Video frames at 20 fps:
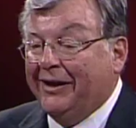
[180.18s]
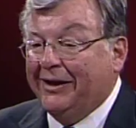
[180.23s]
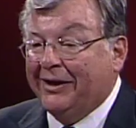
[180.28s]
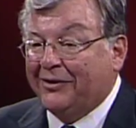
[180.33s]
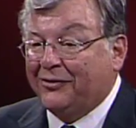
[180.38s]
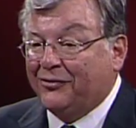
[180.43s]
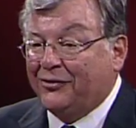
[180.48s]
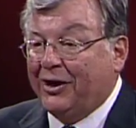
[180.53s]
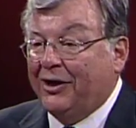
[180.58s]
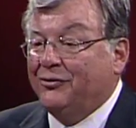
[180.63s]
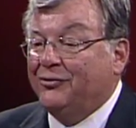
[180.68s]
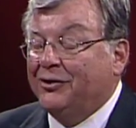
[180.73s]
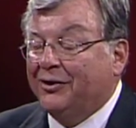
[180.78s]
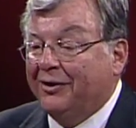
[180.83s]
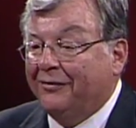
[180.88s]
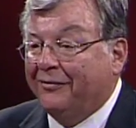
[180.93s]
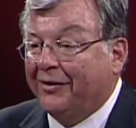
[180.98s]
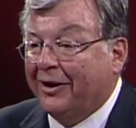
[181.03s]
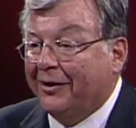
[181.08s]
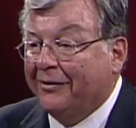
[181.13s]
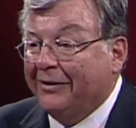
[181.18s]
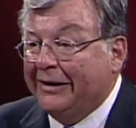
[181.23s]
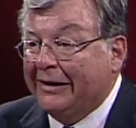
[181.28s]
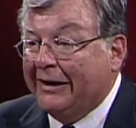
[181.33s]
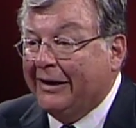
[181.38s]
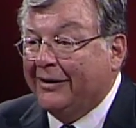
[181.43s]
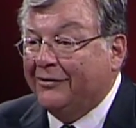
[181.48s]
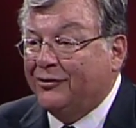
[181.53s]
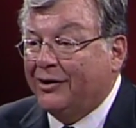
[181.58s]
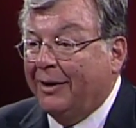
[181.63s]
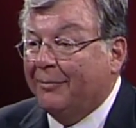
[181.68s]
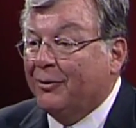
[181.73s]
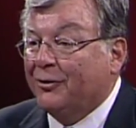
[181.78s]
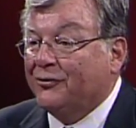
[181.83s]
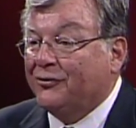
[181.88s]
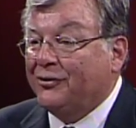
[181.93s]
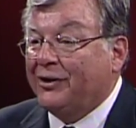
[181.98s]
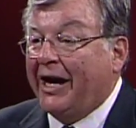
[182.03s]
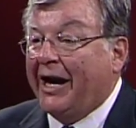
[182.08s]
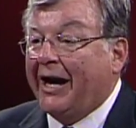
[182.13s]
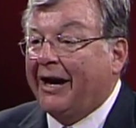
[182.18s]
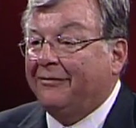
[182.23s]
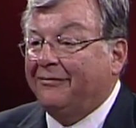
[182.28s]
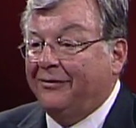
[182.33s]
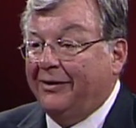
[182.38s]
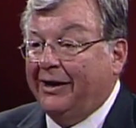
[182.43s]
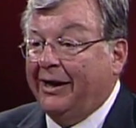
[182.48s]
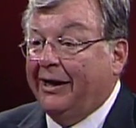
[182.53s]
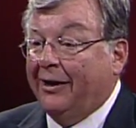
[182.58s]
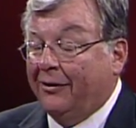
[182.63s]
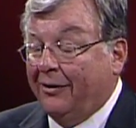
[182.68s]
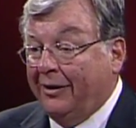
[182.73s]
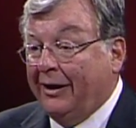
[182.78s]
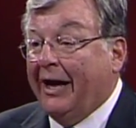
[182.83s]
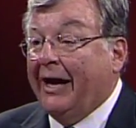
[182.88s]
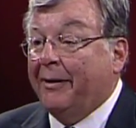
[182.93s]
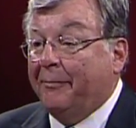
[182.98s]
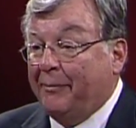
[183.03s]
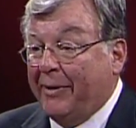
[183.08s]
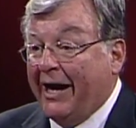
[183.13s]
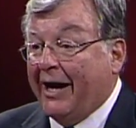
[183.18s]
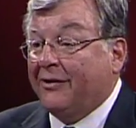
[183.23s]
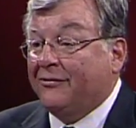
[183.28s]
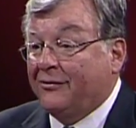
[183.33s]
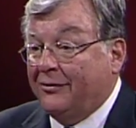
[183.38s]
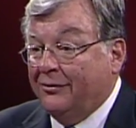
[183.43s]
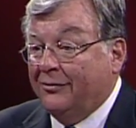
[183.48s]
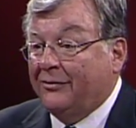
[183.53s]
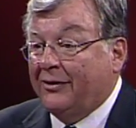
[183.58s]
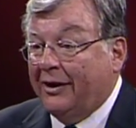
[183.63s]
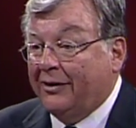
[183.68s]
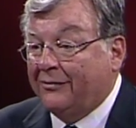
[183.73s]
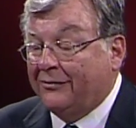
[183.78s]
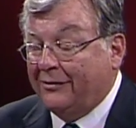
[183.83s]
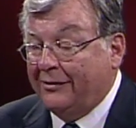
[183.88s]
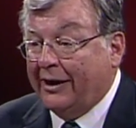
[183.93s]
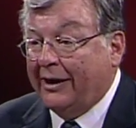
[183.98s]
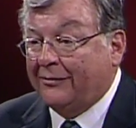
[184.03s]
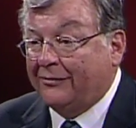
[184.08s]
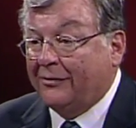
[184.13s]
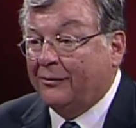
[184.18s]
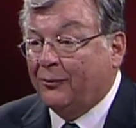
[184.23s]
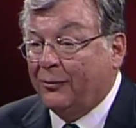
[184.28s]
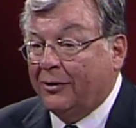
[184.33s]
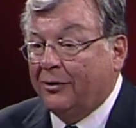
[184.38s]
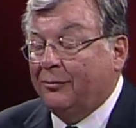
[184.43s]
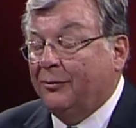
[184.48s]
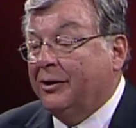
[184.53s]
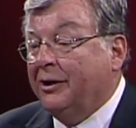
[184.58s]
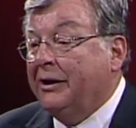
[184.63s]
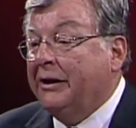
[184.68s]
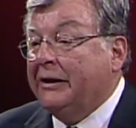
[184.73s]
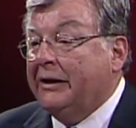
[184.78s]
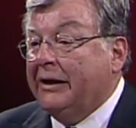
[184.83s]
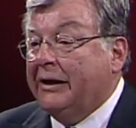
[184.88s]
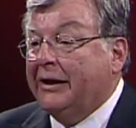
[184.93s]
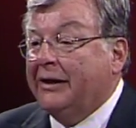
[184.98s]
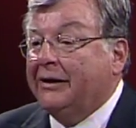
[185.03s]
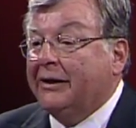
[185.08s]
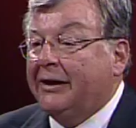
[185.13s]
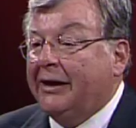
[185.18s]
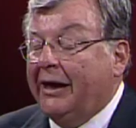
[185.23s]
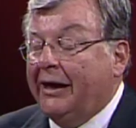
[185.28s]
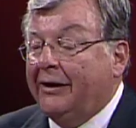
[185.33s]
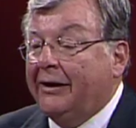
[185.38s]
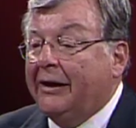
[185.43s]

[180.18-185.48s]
of the extension of our chamber staff, and they are ambassadors, as the word would indicate.